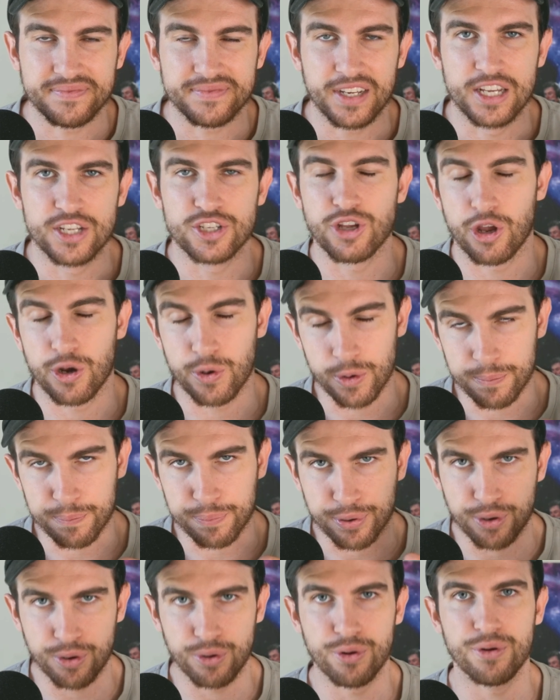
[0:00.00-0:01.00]
So to
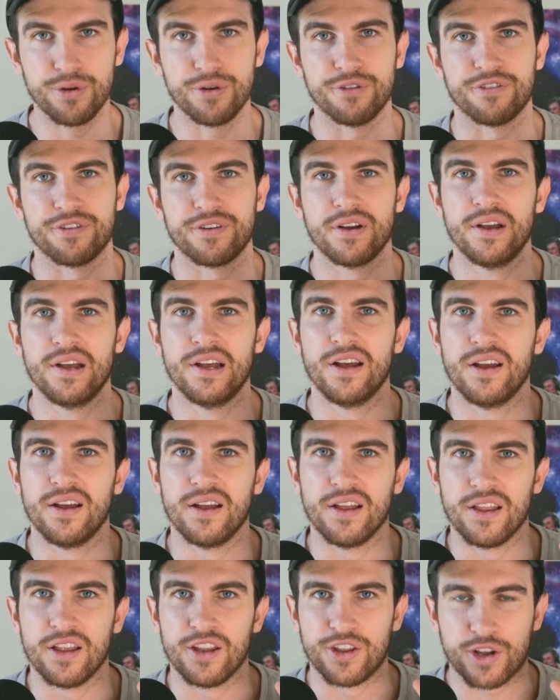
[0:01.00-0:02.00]
improve
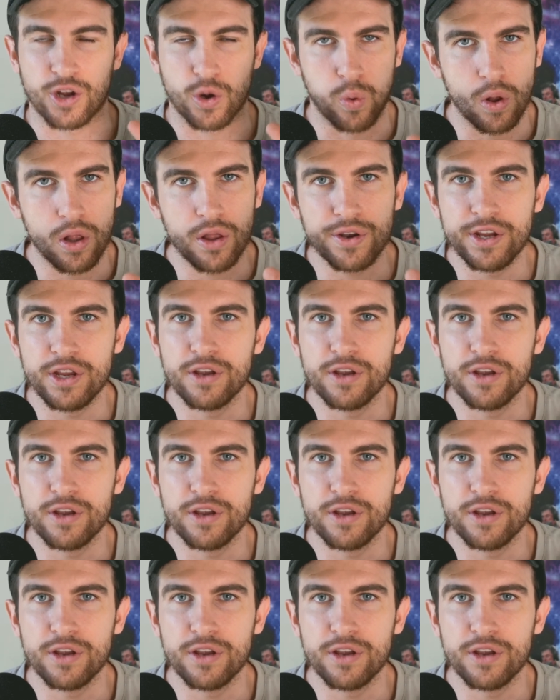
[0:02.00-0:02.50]
the quality